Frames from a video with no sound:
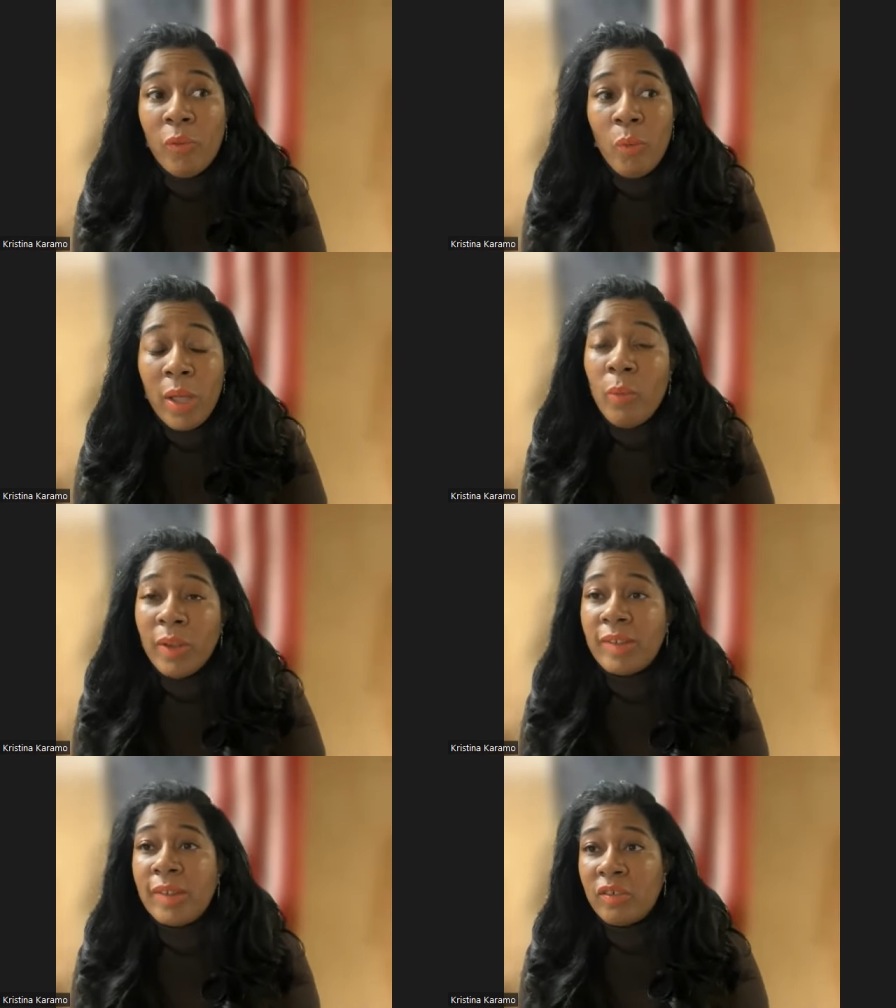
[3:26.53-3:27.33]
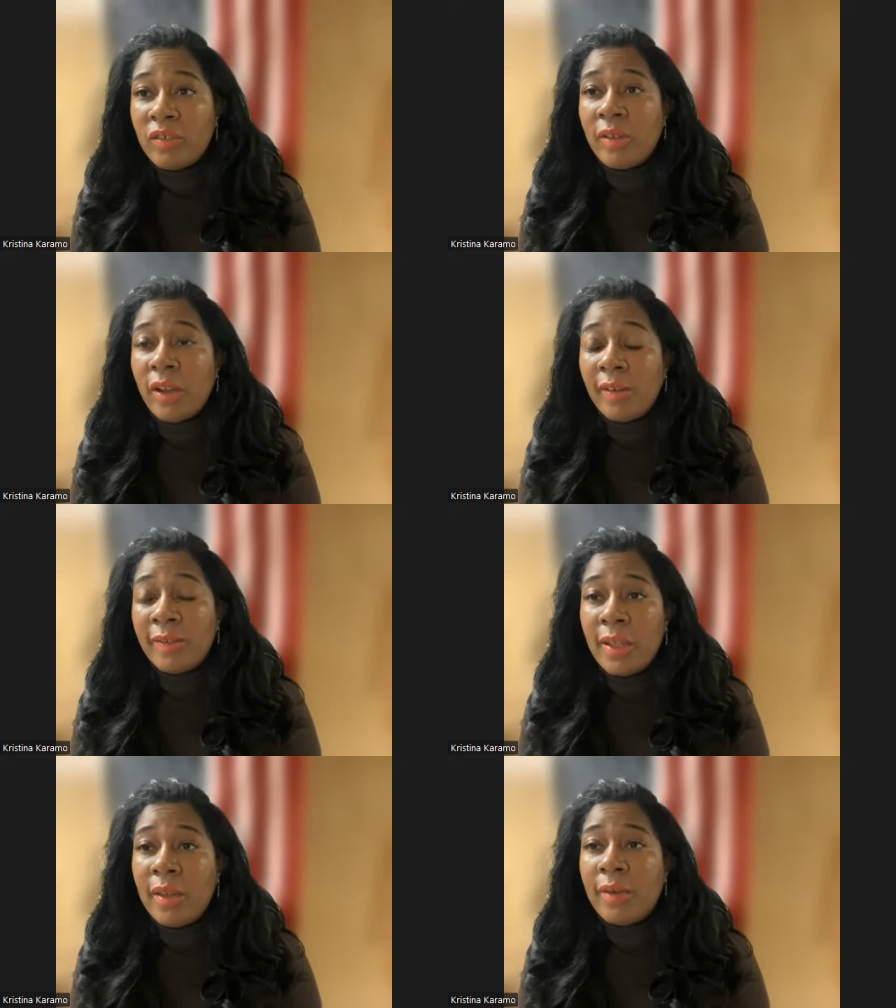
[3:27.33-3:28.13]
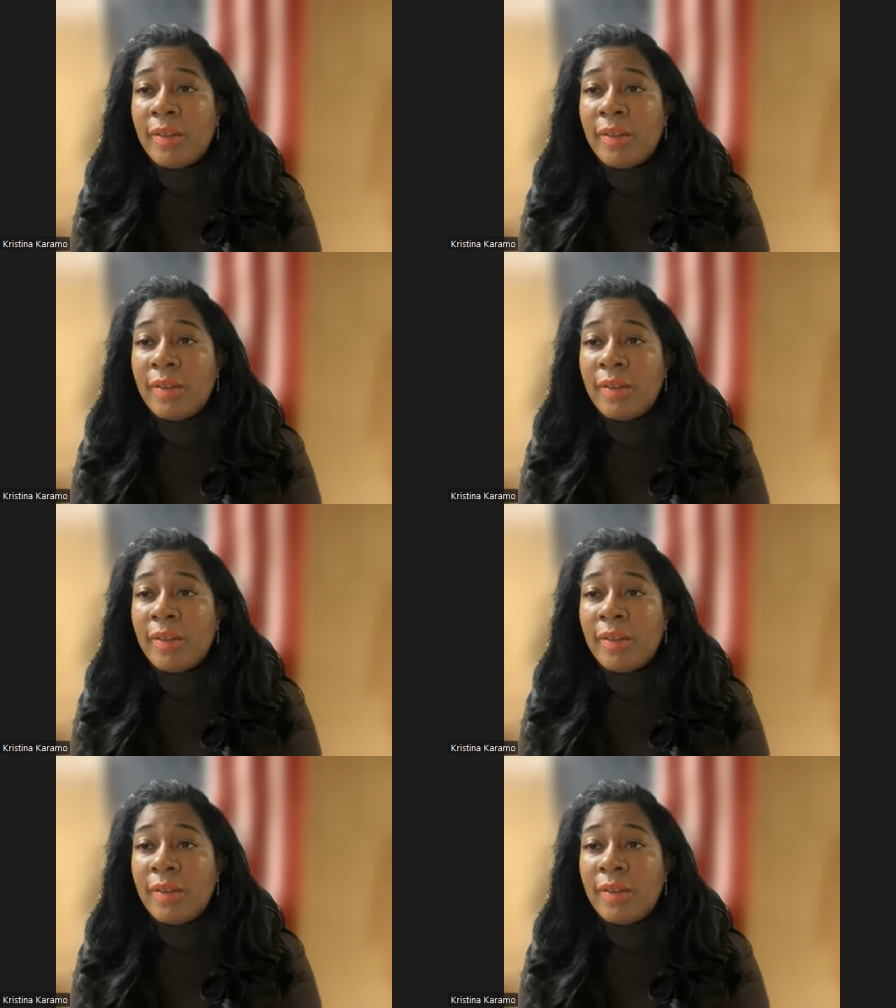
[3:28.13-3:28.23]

for one, once the signatures are sent,